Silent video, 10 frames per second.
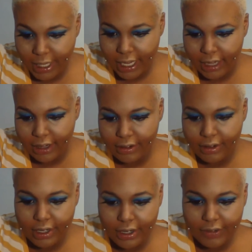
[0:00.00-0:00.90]
pat it
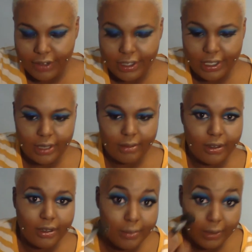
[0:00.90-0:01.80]
on there first, then I'm
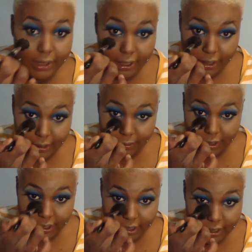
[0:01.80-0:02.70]
gonna blend it
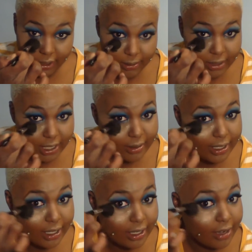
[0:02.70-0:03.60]
because sometimes
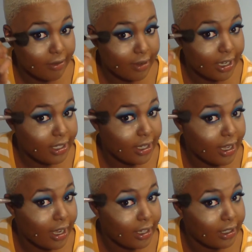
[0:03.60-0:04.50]
it can erase the
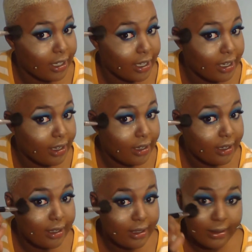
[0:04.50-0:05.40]
highlight
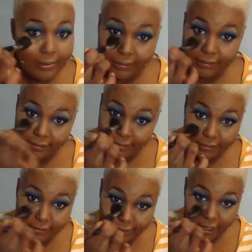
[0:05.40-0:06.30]

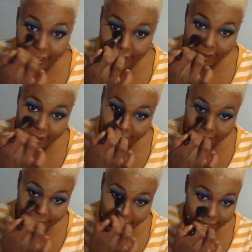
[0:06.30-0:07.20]

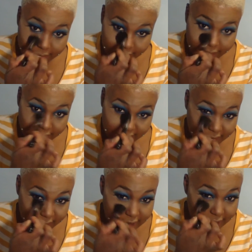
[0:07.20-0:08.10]
and
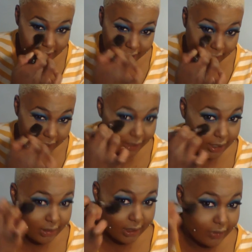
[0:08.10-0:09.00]
just scratch it
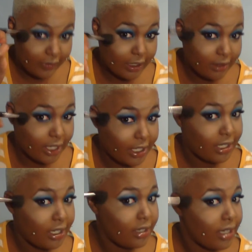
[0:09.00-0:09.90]
off to the
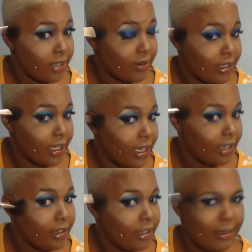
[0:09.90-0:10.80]
foundation, and that's one thing I
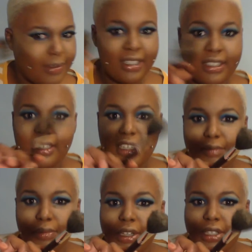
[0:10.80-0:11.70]
don't like because these
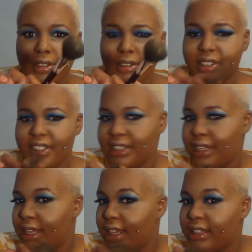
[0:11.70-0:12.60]
bristles,
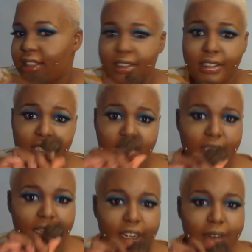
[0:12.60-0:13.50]
they're
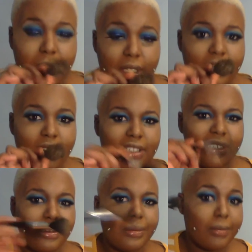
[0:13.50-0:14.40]
synthetic, but they're a
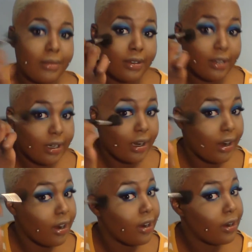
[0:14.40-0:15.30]
little bit more
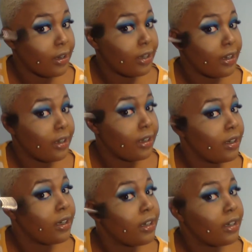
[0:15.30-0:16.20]
harder
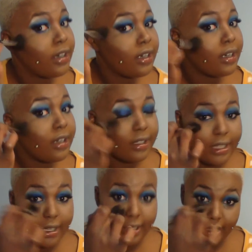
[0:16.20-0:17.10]

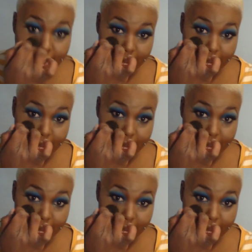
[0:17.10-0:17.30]
than